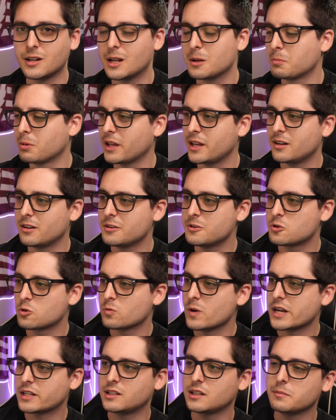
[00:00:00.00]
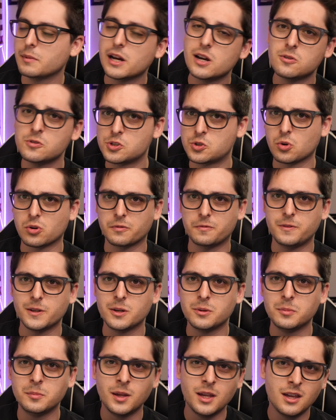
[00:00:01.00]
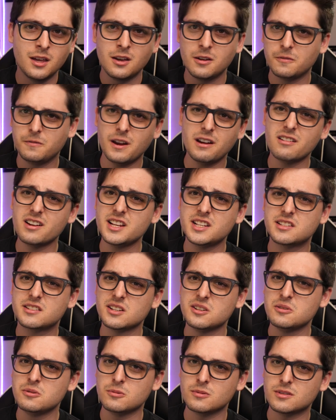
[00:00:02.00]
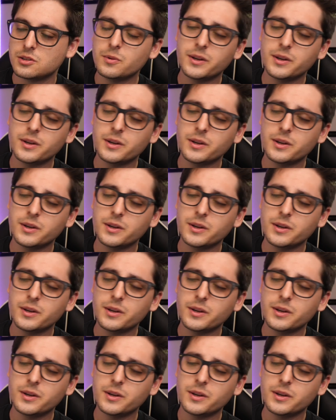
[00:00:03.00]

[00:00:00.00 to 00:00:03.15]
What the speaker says: and I plan on directing my own short film very soon.